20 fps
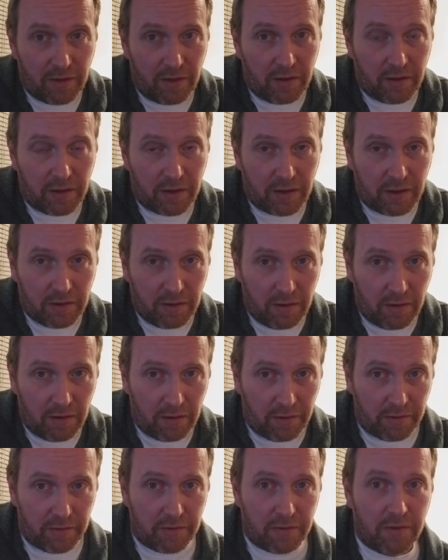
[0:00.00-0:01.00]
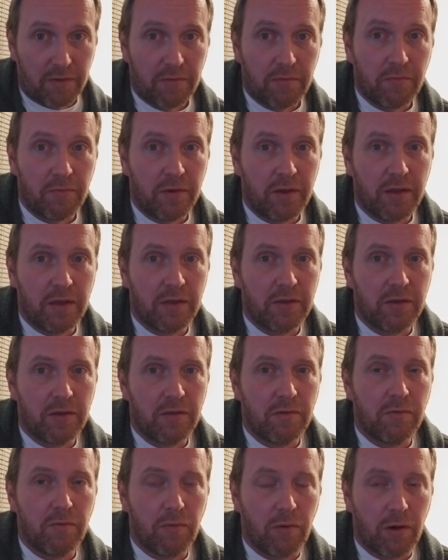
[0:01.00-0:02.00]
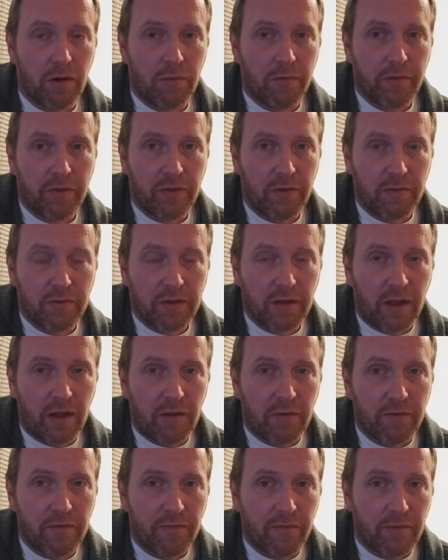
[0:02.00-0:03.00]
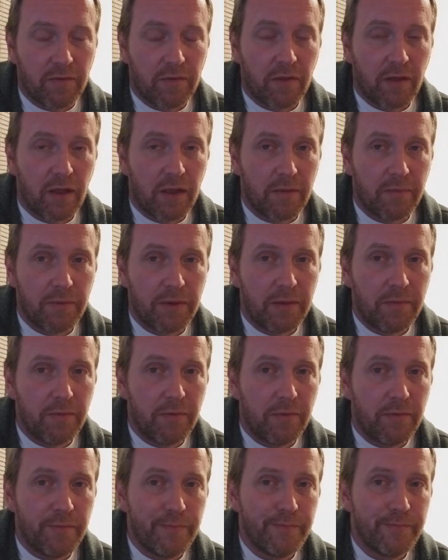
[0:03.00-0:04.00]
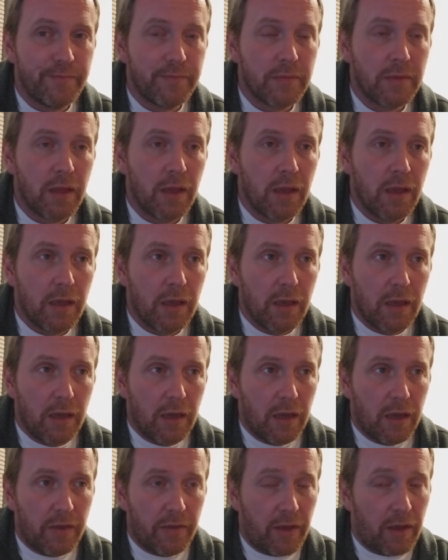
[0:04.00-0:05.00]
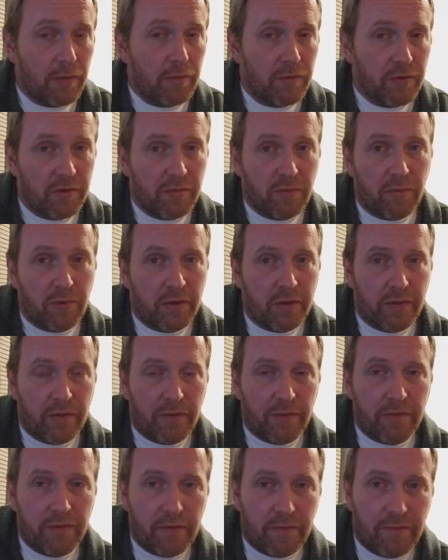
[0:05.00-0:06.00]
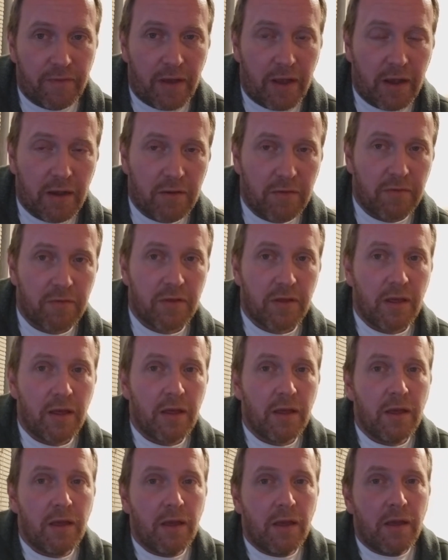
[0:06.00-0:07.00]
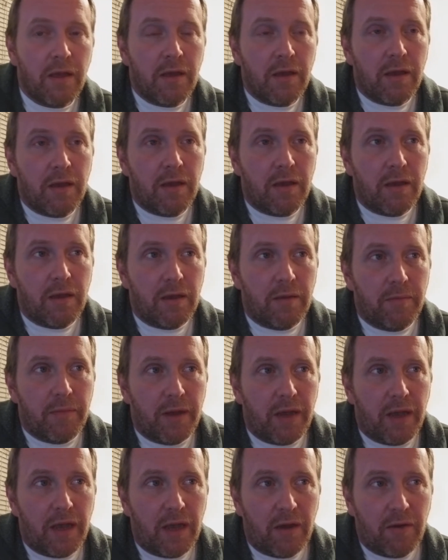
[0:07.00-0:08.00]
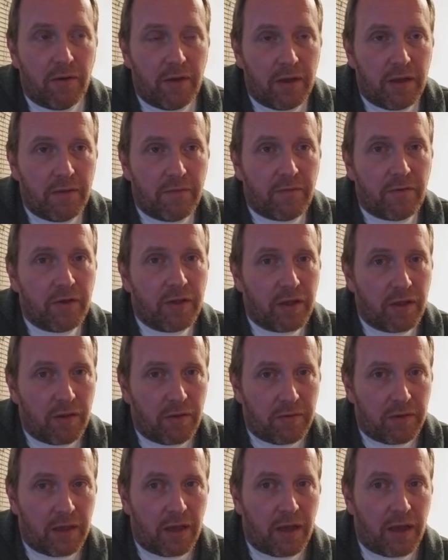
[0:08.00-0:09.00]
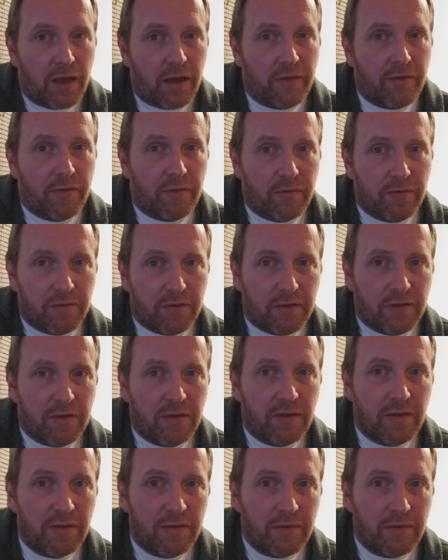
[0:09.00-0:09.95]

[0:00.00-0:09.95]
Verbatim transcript: on guitars when you know work was so scarce for a lot of people and that was one of the factors but however you know yeah there's